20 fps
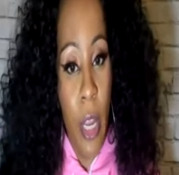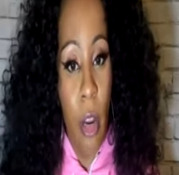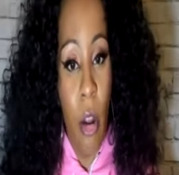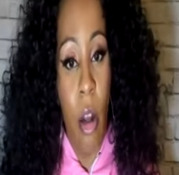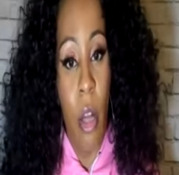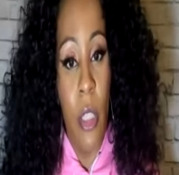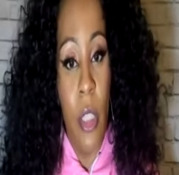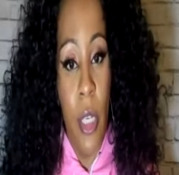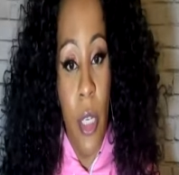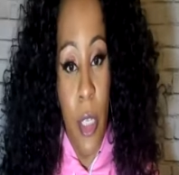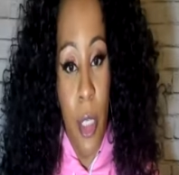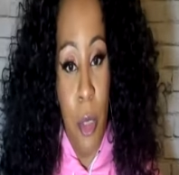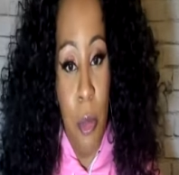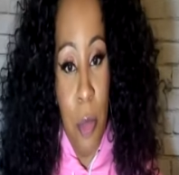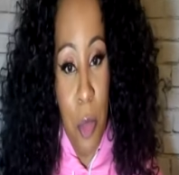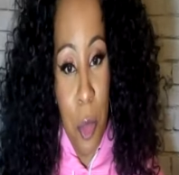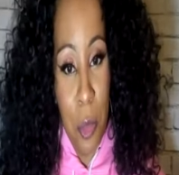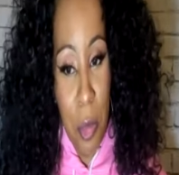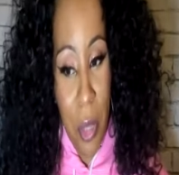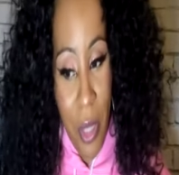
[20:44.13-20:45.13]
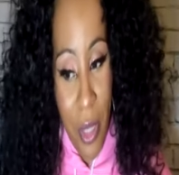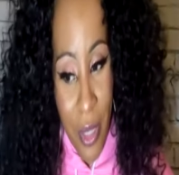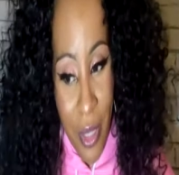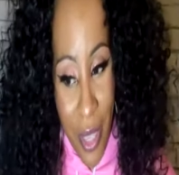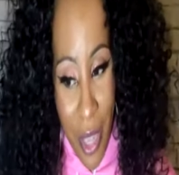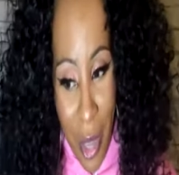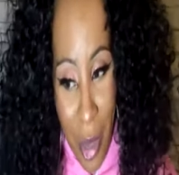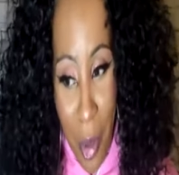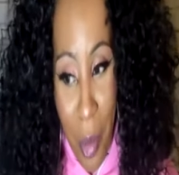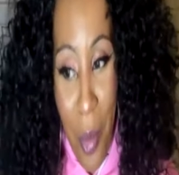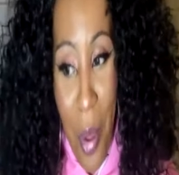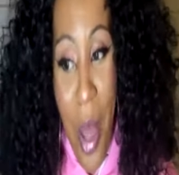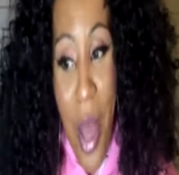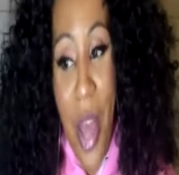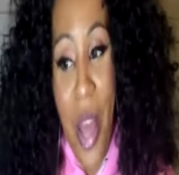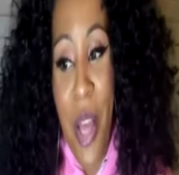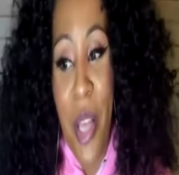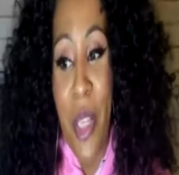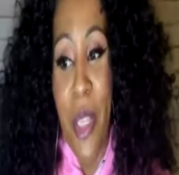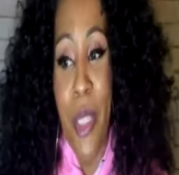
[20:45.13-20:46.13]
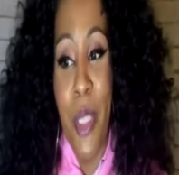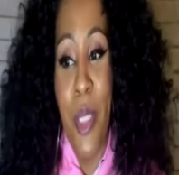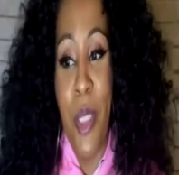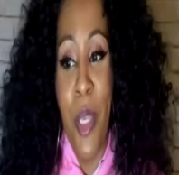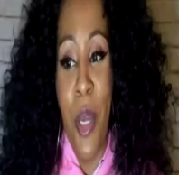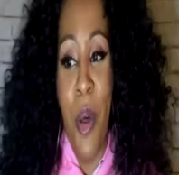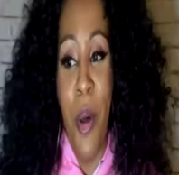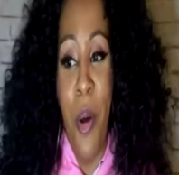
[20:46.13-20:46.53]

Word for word: autism speak now so